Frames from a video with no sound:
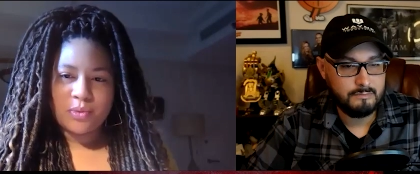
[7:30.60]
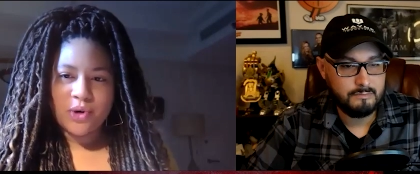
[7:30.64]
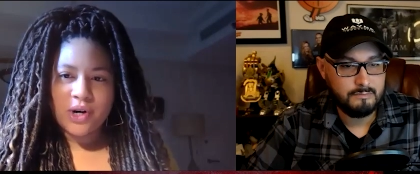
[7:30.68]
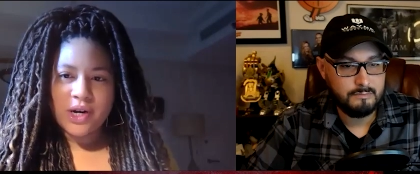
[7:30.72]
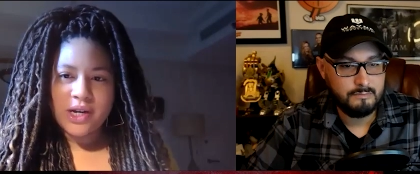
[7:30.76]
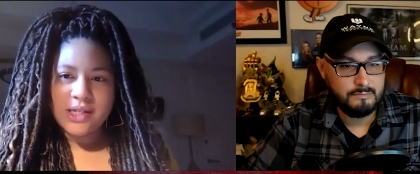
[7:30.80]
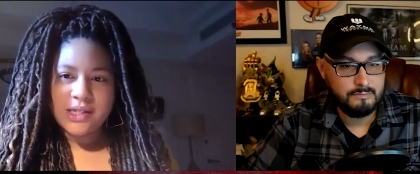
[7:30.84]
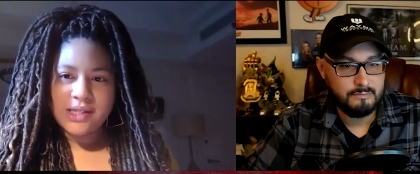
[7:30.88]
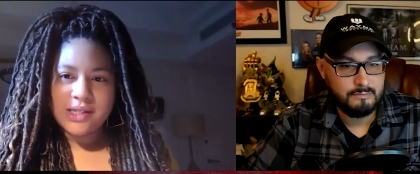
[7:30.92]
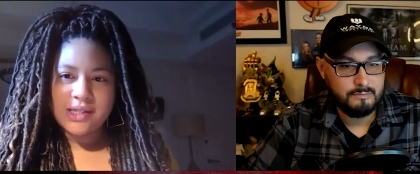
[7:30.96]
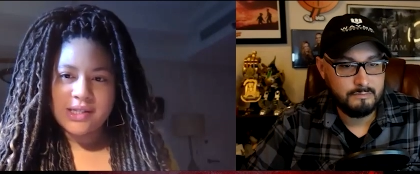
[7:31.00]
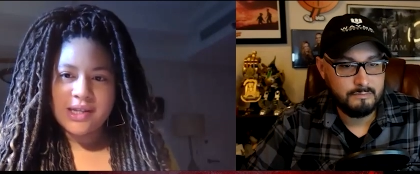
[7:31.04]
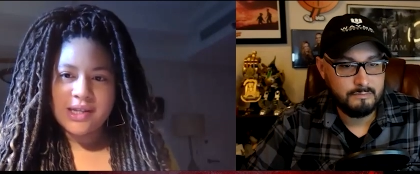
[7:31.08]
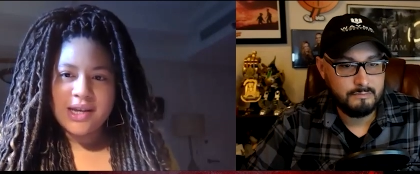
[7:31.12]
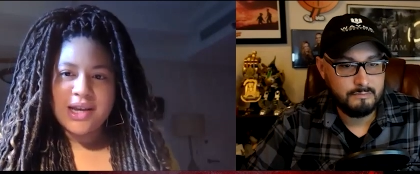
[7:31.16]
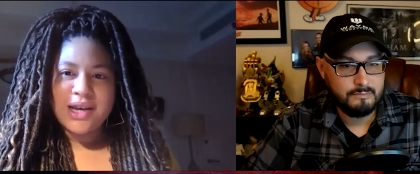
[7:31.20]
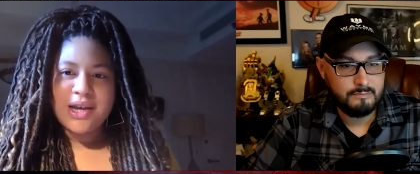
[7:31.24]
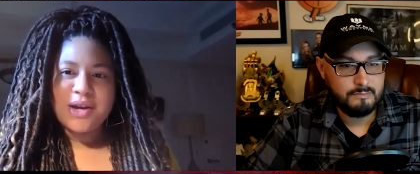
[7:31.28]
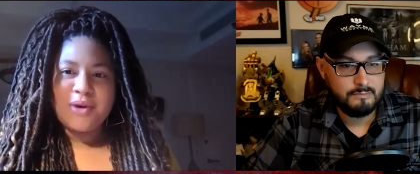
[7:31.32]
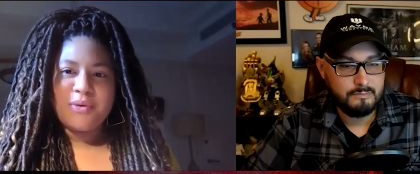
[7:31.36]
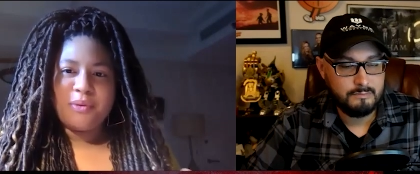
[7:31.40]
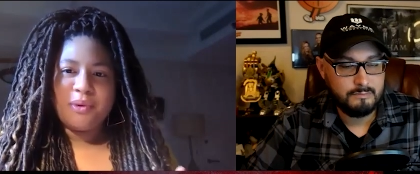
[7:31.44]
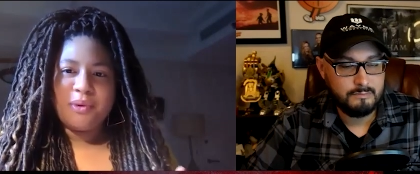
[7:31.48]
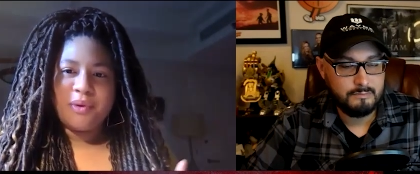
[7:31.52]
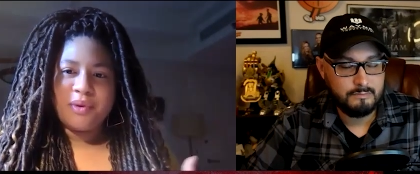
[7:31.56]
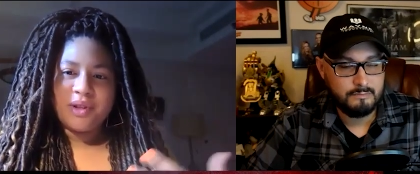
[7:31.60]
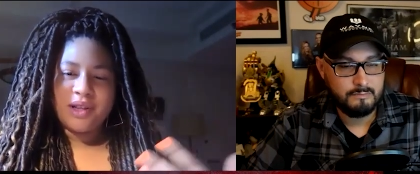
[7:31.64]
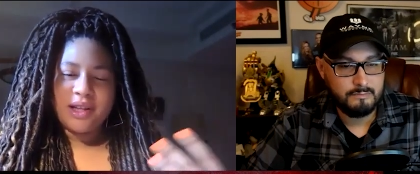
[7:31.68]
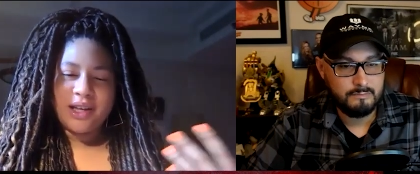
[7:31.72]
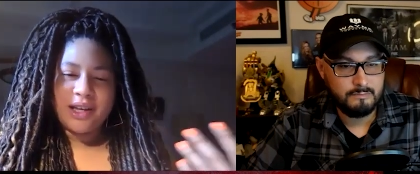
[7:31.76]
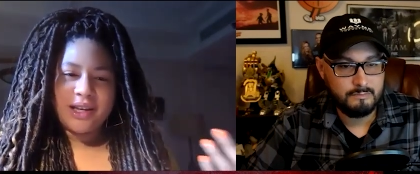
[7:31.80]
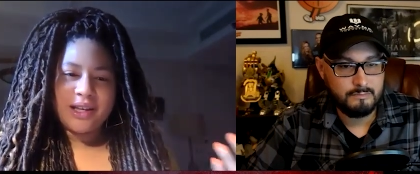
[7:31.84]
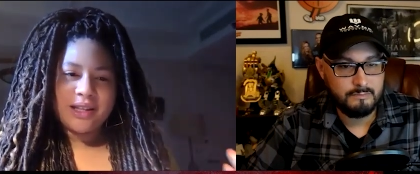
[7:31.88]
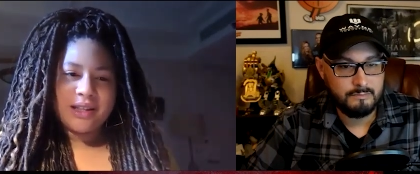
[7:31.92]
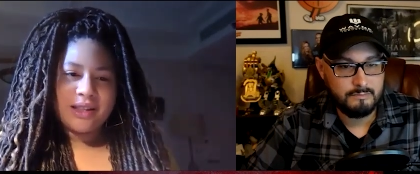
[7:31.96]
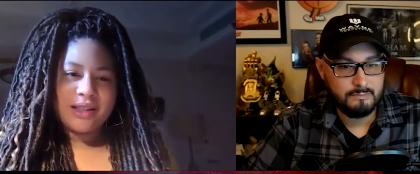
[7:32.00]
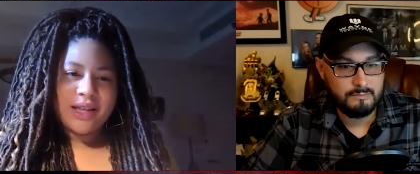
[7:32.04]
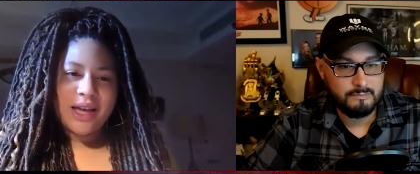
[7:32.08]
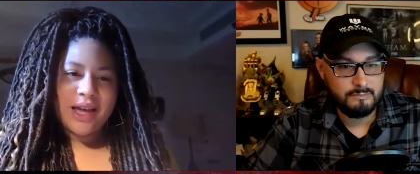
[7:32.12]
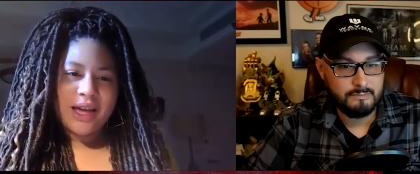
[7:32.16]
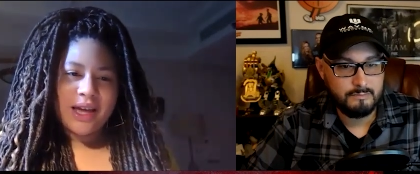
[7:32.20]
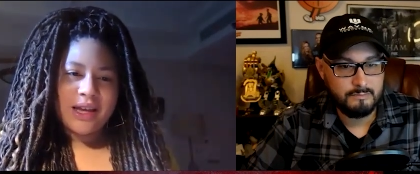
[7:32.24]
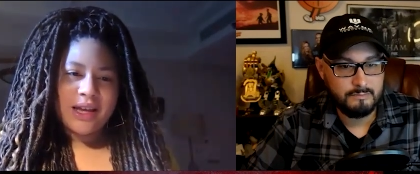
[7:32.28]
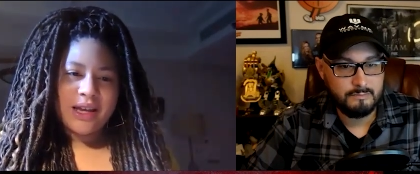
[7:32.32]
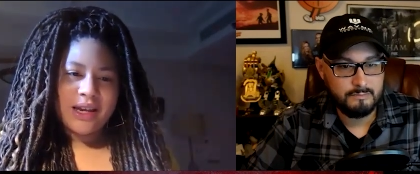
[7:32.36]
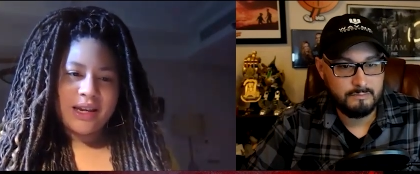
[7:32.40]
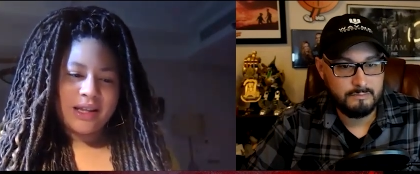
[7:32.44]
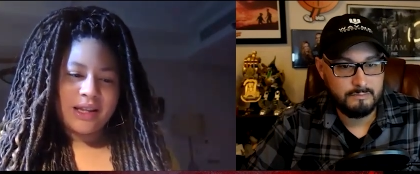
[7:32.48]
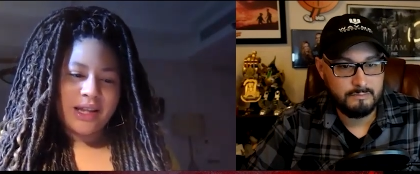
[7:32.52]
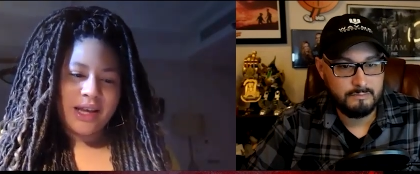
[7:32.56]
Speaker 1: Prince, we were like that,
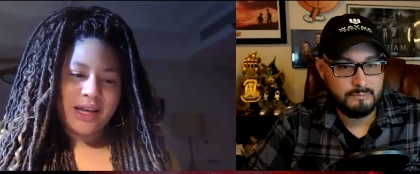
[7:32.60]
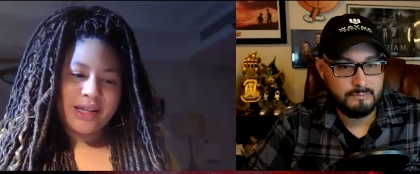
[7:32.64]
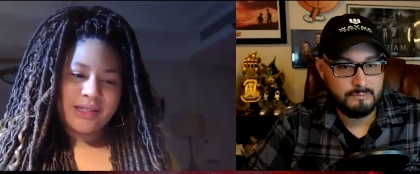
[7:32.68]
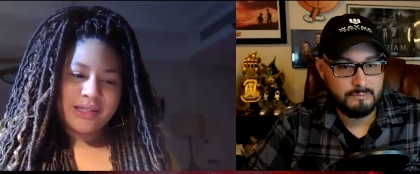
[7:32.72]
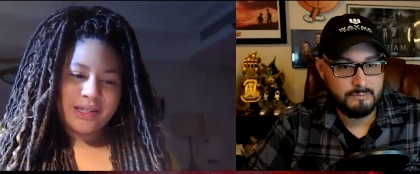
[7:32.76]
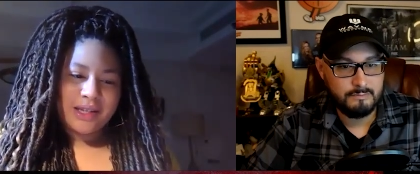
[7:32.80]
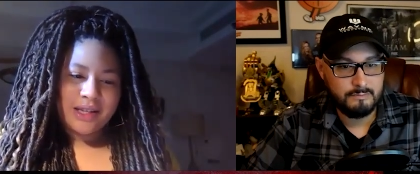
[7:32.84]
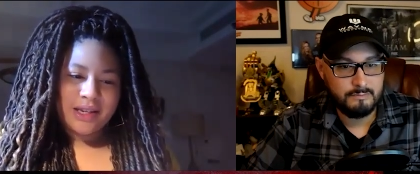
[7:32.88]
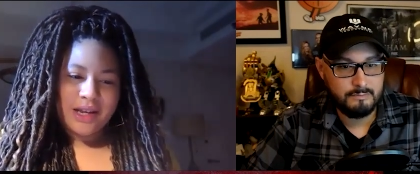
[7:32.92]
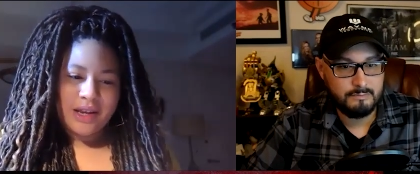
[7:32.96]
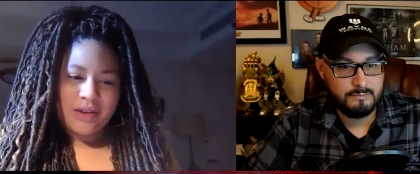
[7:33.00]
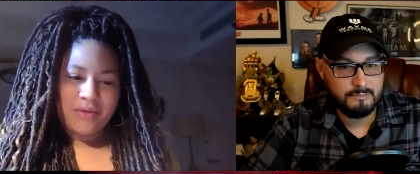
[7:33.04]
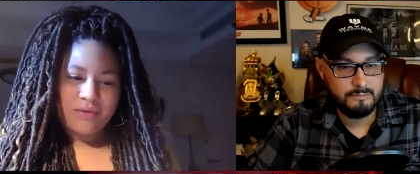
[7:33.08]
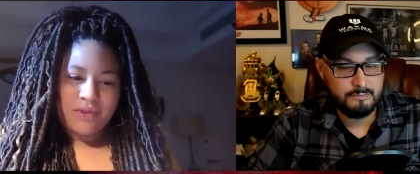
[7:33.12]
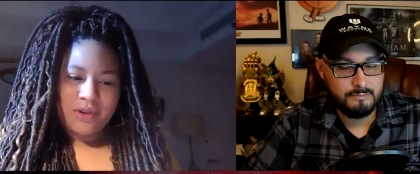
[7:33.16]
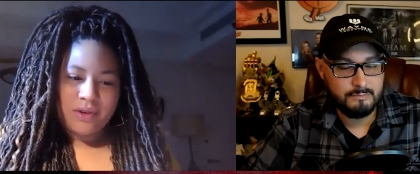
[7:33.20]
and light skin Aunt